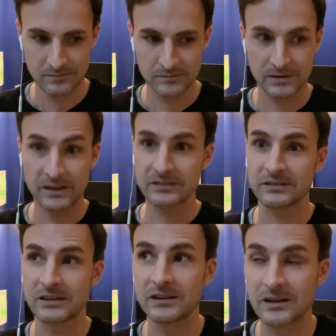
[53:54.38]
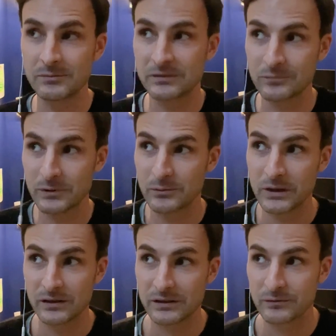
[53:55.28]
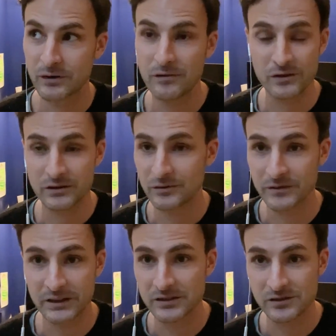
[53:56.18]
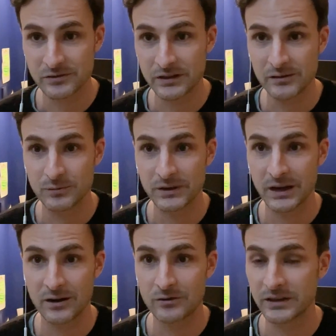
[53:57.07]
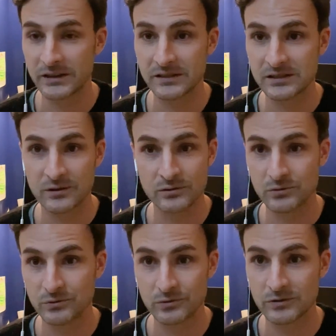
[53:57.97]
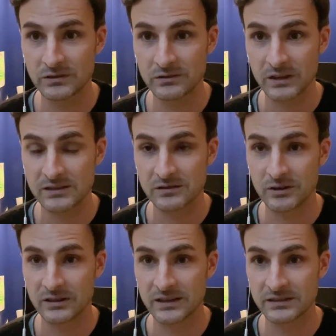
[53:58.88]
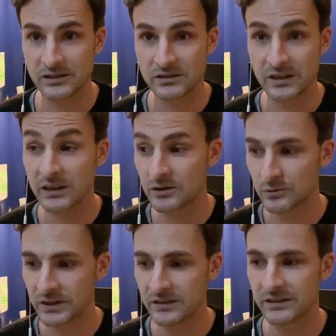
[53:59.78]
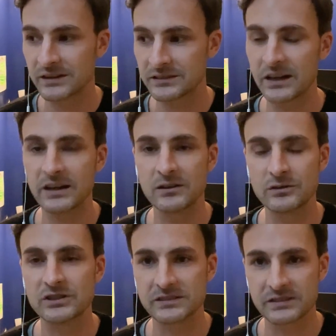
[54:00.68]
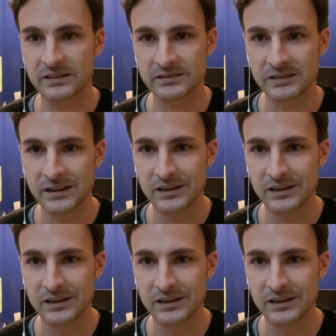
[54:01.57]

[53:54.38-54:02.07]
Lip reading: Yes, I mean, we are at the forefront of the industry. We are already CO2 neutral as an organization, including the entire logistics.